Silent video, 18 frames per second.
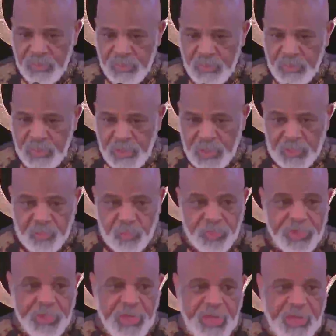And
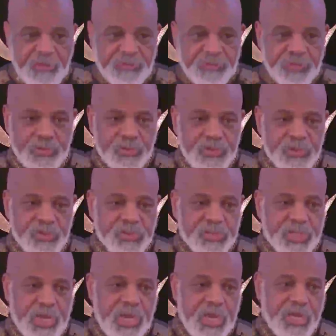we have to
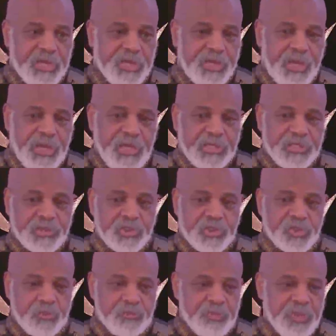decide as
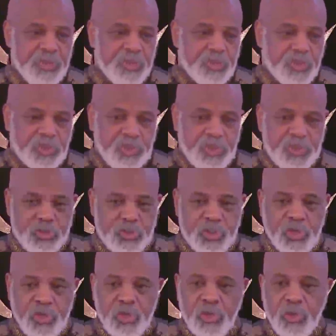a species
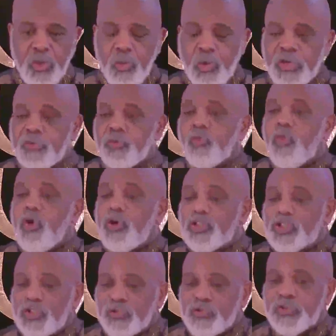what
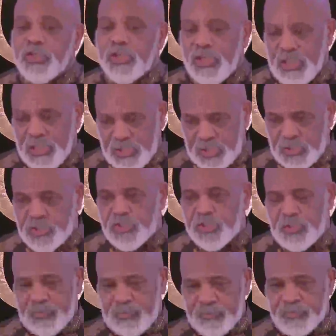works for us,
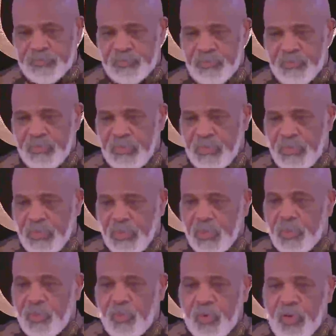
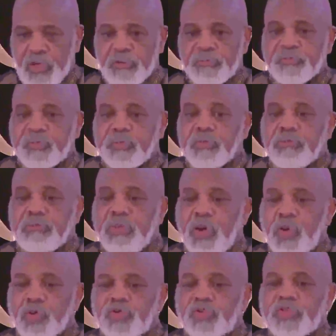what
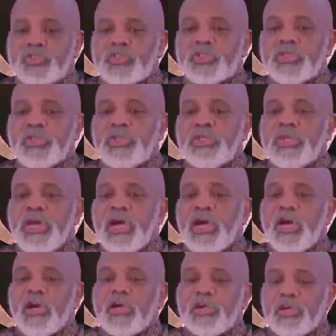promotes
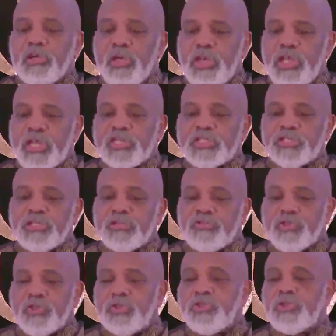our
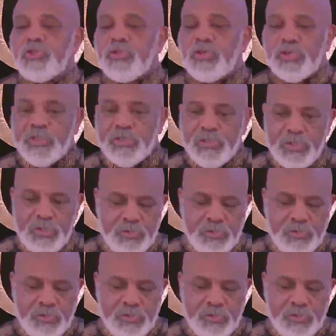collective good,